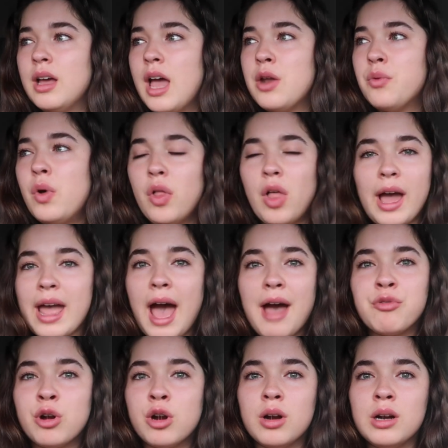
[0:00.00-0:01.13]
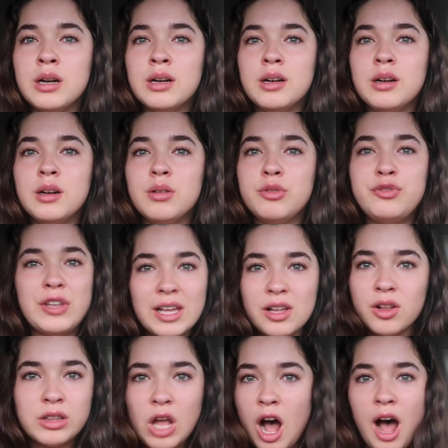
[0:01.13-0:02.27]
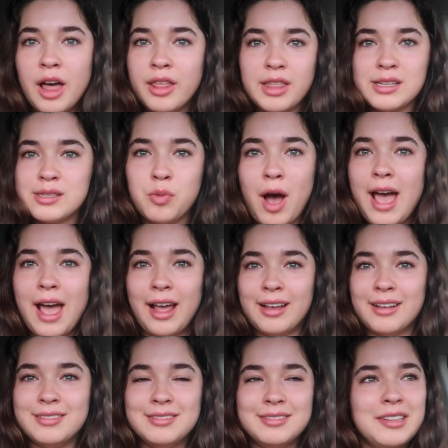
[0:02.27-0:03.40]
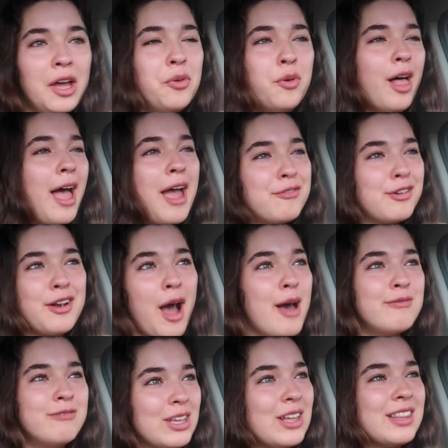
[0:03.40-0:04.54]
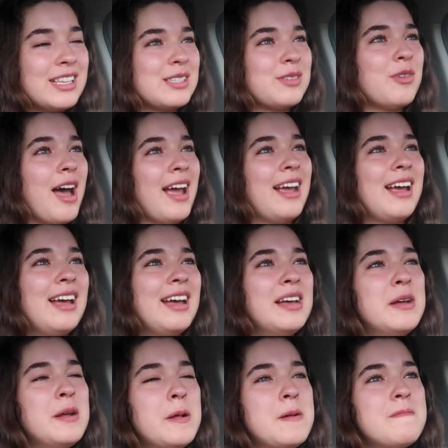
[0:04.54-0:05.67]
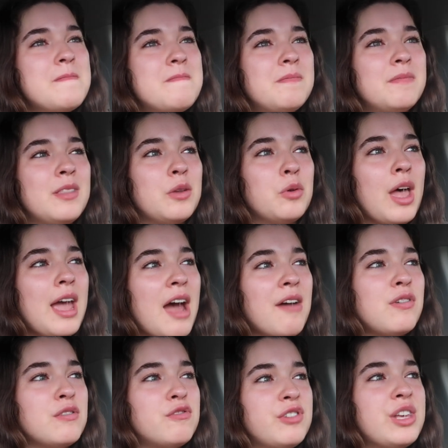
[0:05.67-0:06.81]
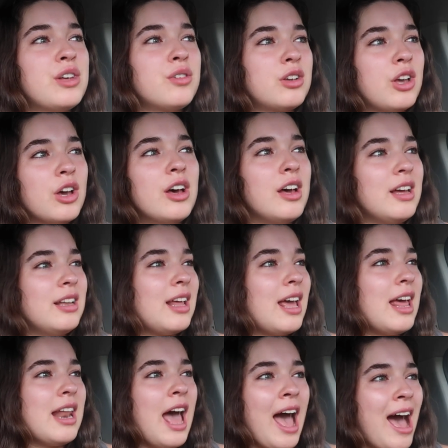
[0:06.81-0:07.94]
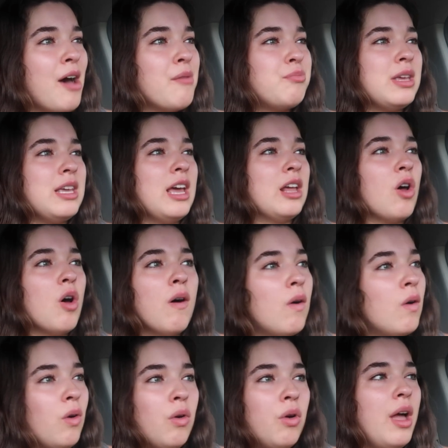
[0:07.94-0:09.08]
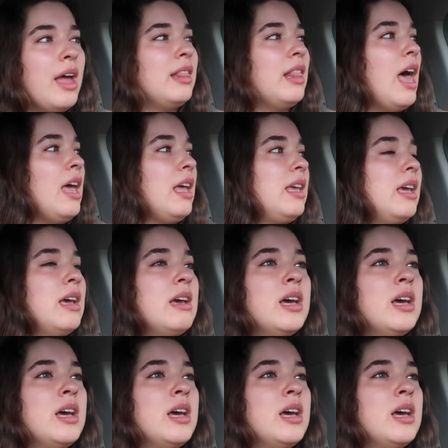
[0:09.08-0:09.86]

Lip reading: and will I ever feel not this way, will I ever not feel this way, will I ever feel good, and happy, and whole, and, like,